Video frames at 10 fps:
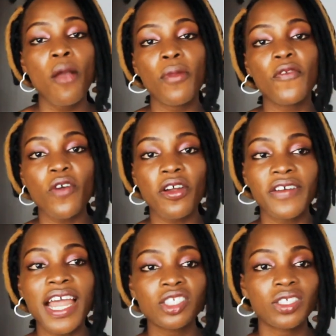But for
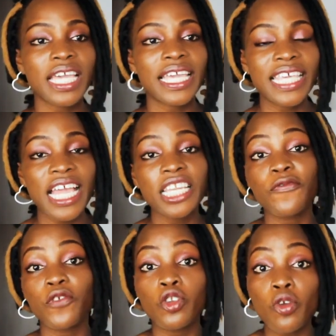grass, you can get,
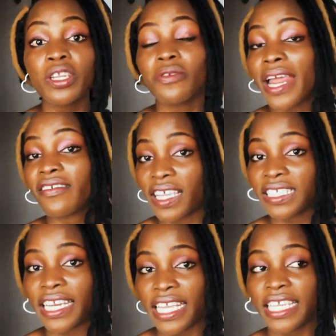if you know the right
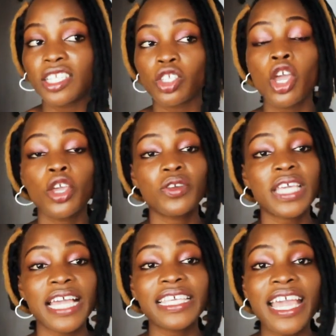grass that they eat, you
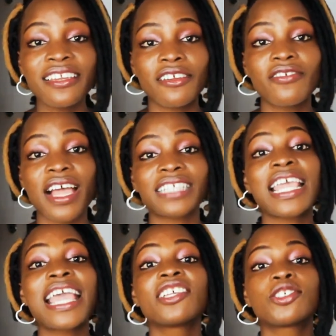can get the grass,
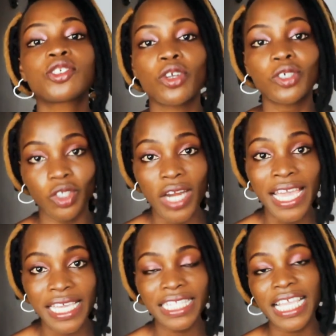sun dry
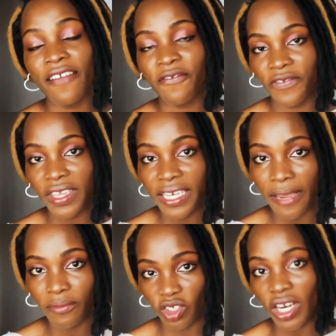it, and feed
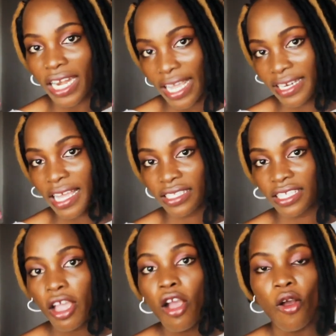them dry like
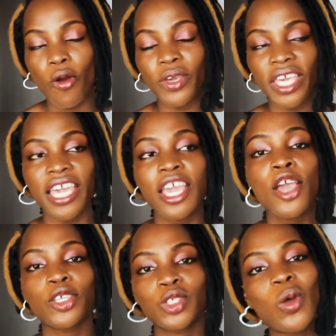that. Okay,
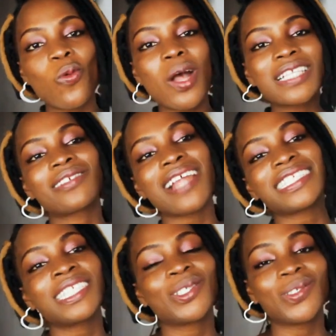so what
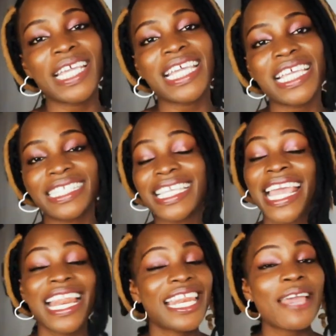grasses do they eat?
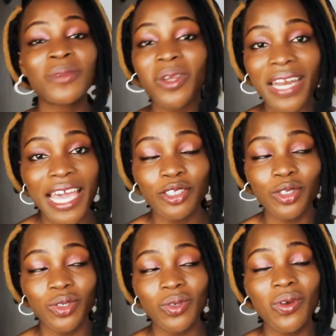Let me not lie
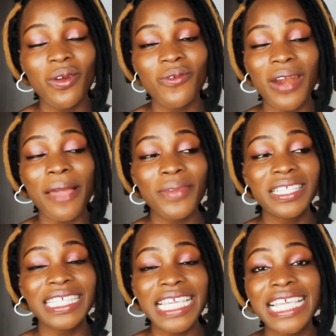to you,
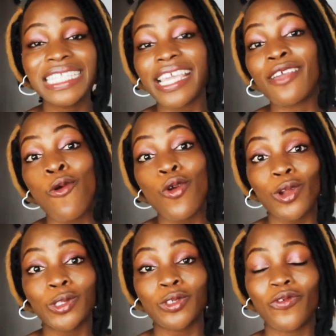rabbits eat a whole
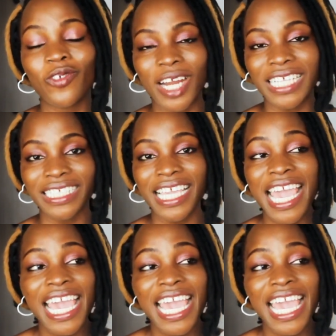lot of grass.